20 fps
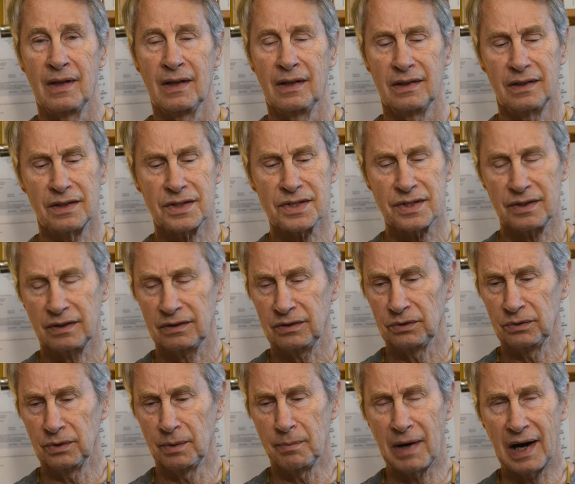This
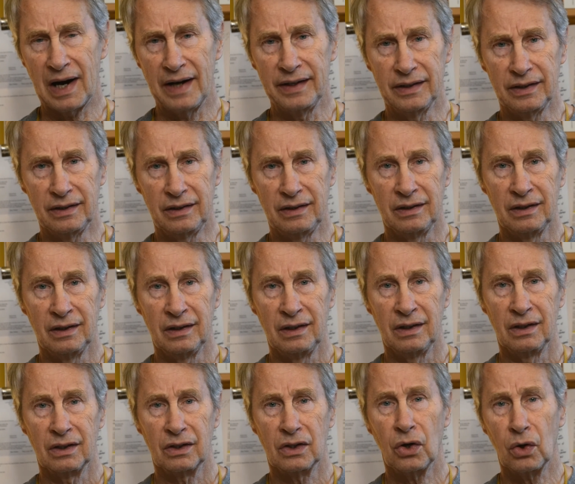reminded
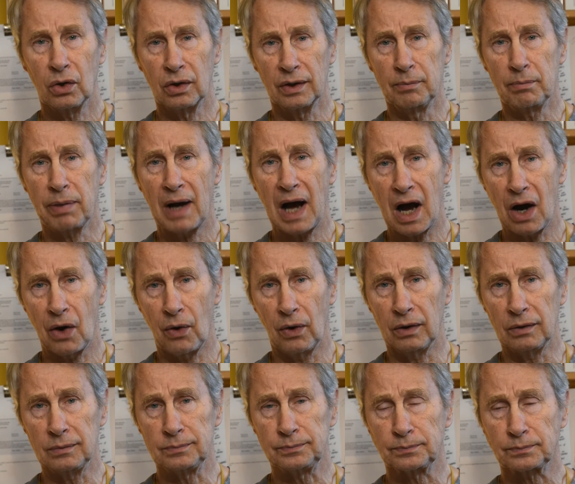Colin
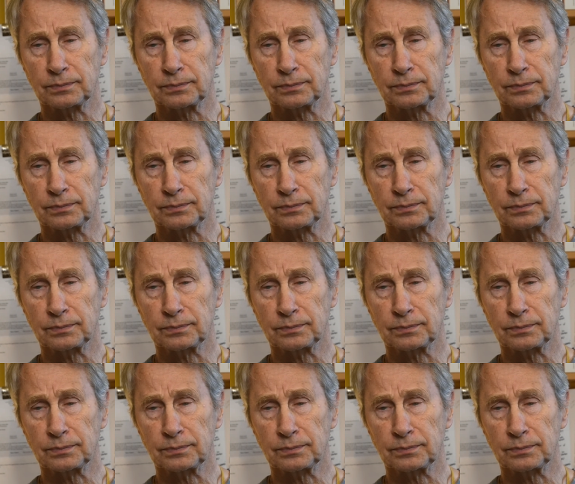Powell